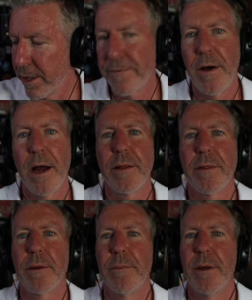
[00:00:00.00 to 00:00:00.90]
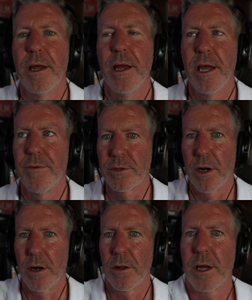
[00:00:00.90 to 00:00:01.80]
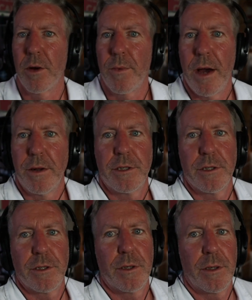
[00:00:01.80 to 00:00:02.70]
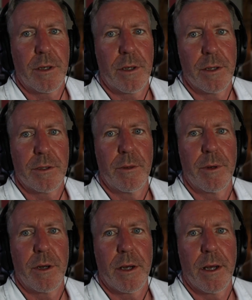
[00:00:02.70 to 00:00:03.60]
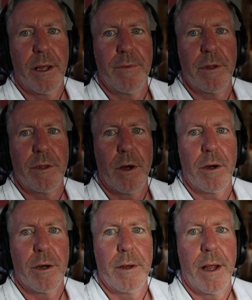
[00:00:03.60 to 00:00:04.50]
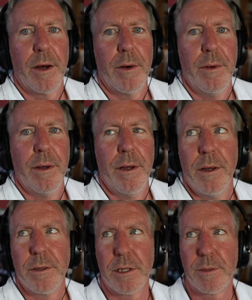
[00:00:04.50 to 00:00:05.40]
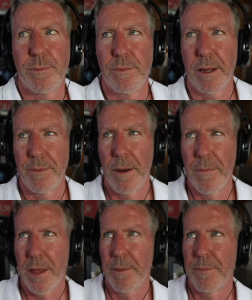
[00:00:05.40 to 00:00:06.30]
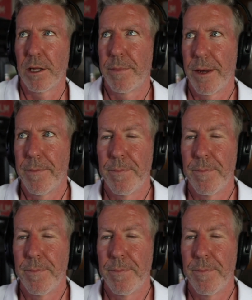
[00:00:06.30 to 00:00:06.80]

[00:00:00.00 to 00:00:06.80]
find them if you start looking around. It's just got super dark, even darker now. So let's like pump that up a little bit.